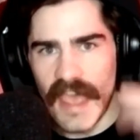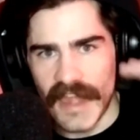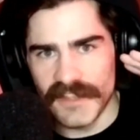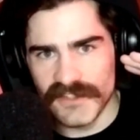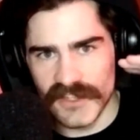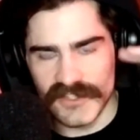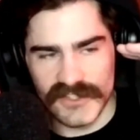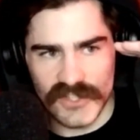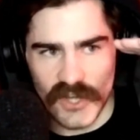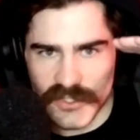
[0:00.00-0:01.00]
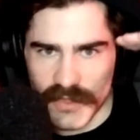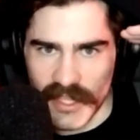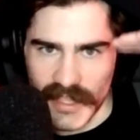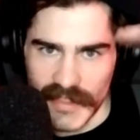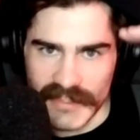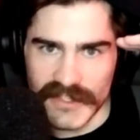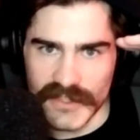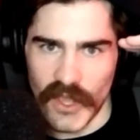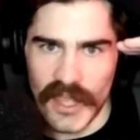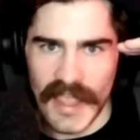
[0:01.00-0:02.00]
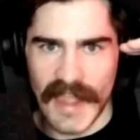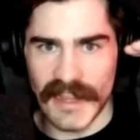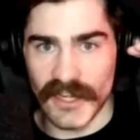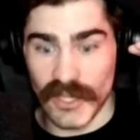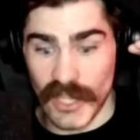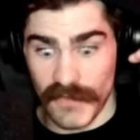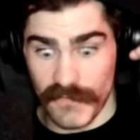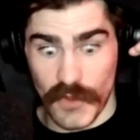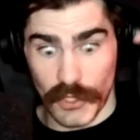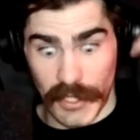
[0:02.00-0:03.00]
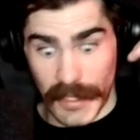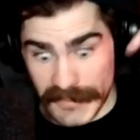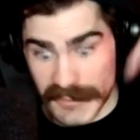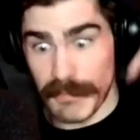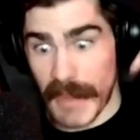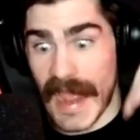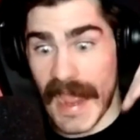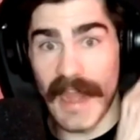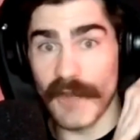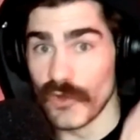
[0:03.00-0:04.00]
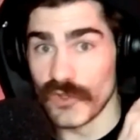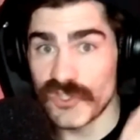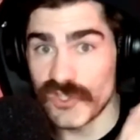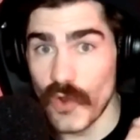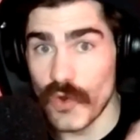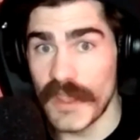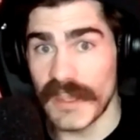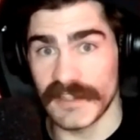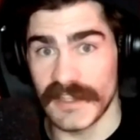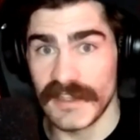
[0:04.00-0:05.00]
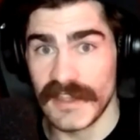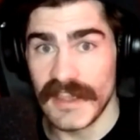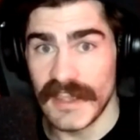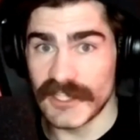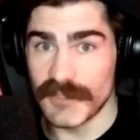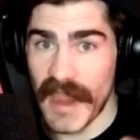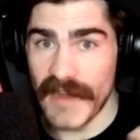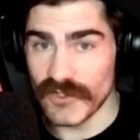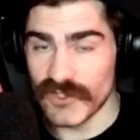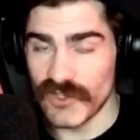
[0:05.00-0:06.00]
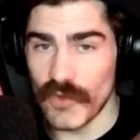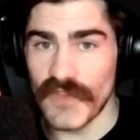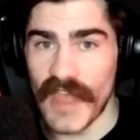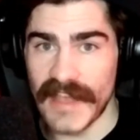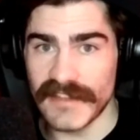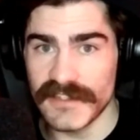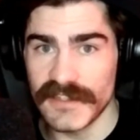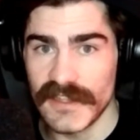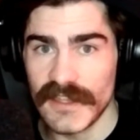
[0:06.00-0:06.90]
And it starts with like this thought, and it fucking spirals so quickly. It spirals so fast.